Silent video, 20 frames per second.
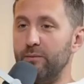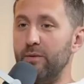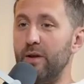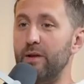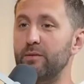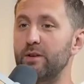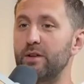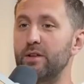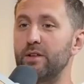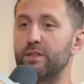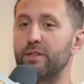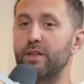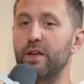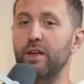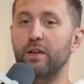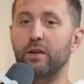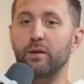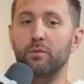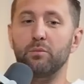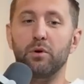Maybe
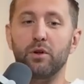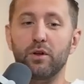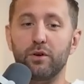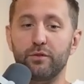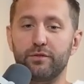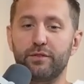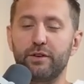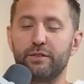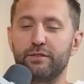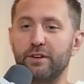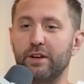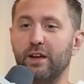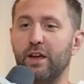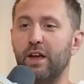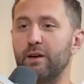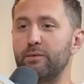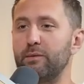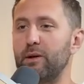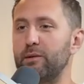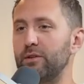they can pull out
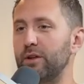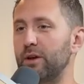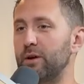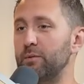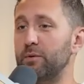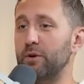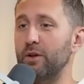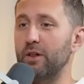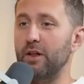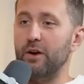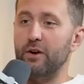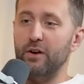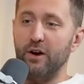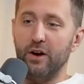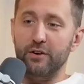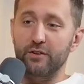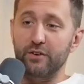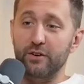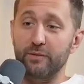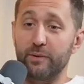$50K, maybe they can pull out
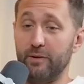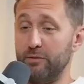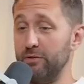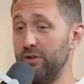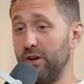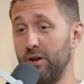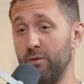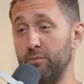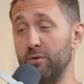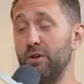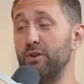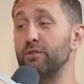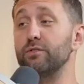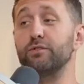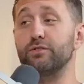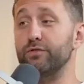100, maybe they can pull out